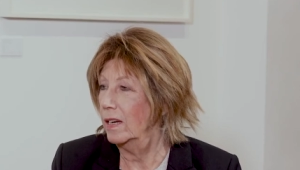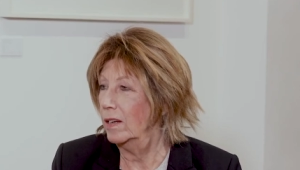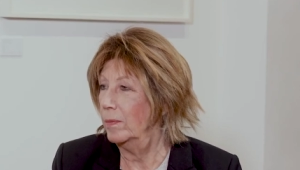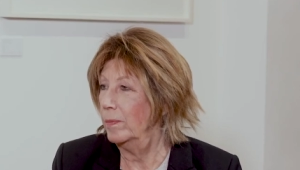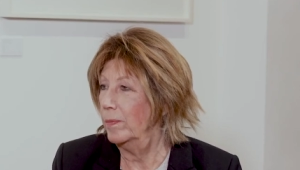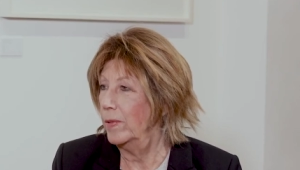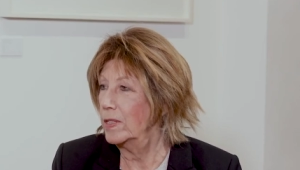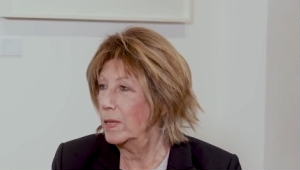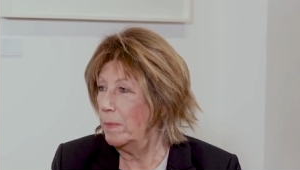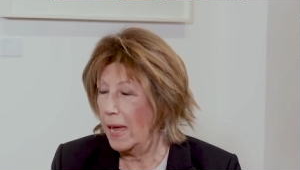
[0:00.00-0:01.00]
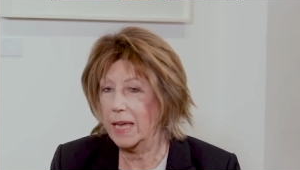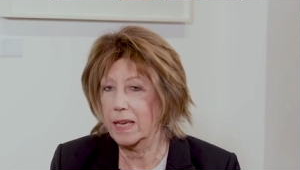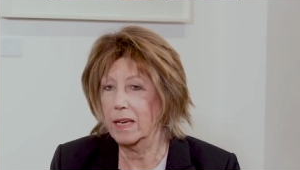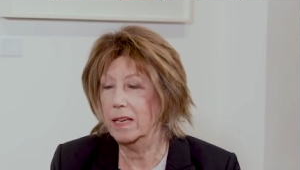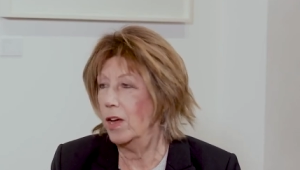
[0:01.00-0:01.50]
to
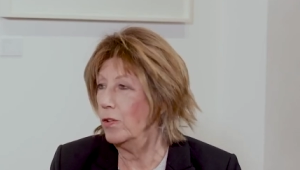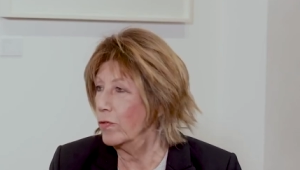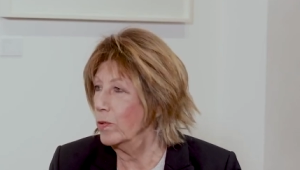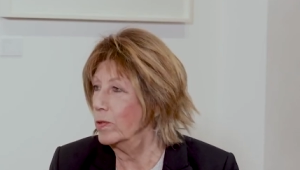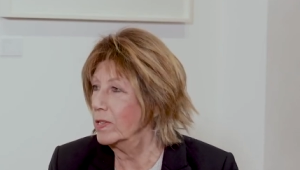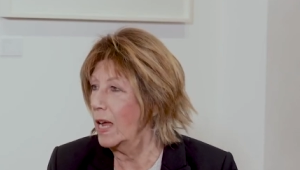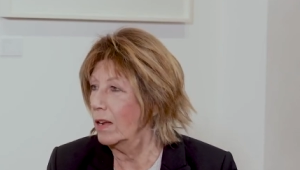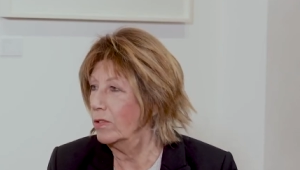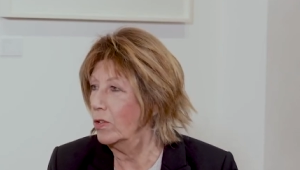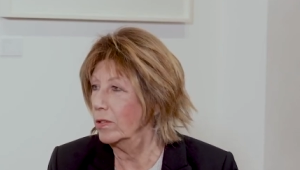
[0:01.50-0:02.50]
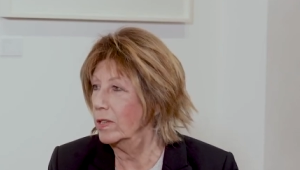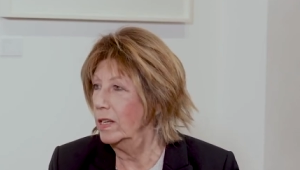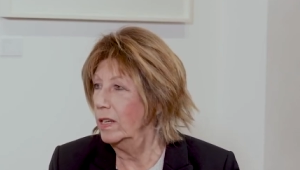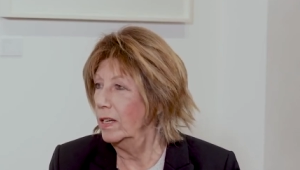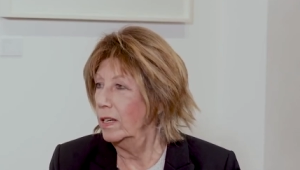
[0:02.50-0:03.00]
make an overall sound, not
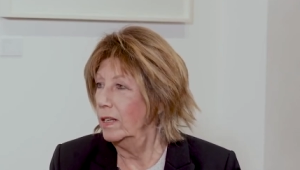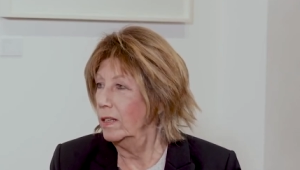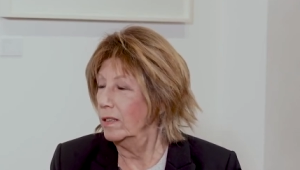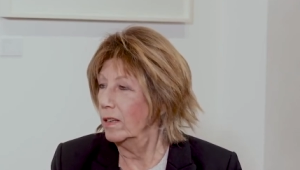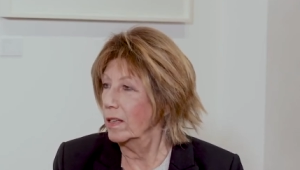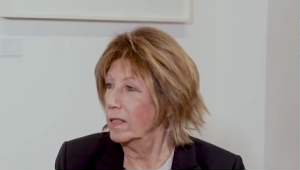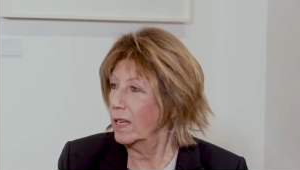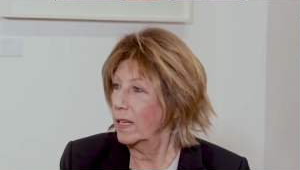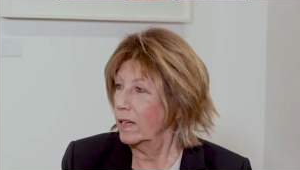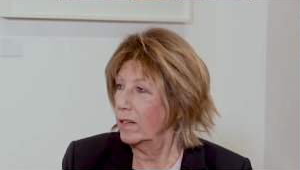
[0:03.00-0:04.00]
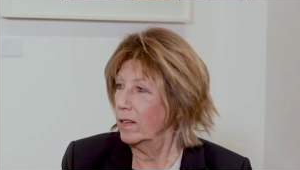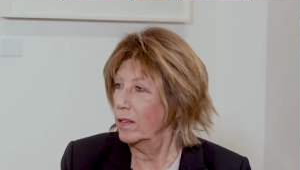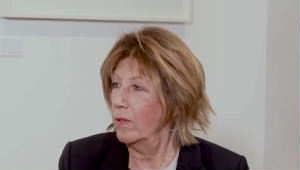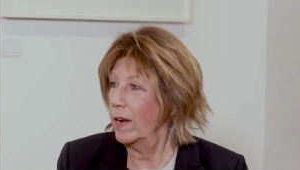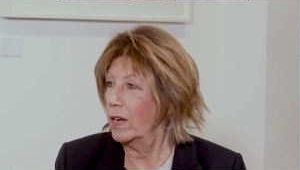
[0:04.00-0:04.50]
like, say, I don't
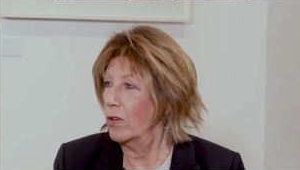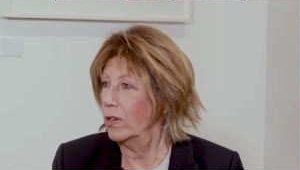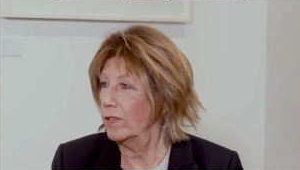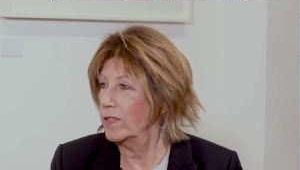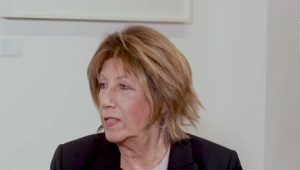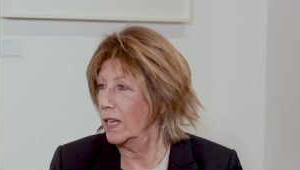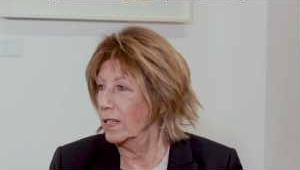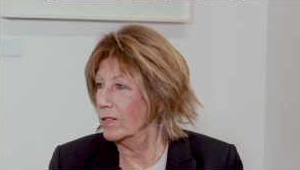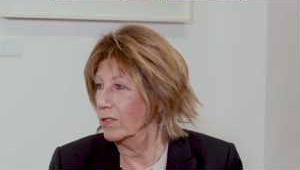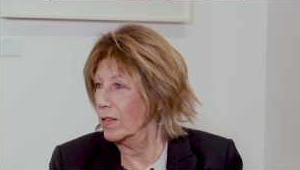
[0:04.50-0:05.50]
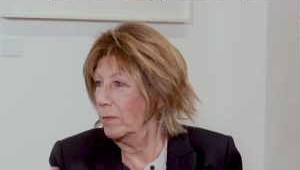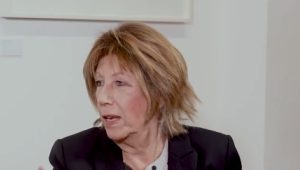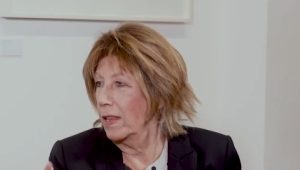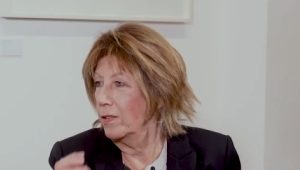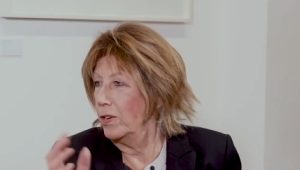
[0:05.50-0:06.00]
know, Ray Conniff singers or
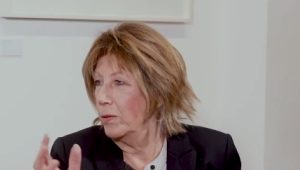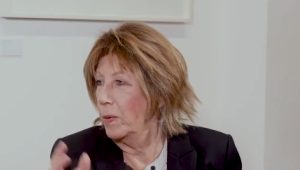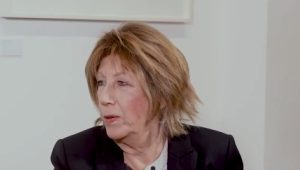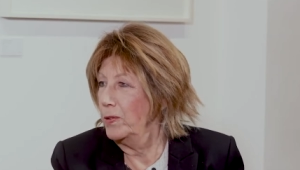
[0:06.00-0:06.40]
something like that. You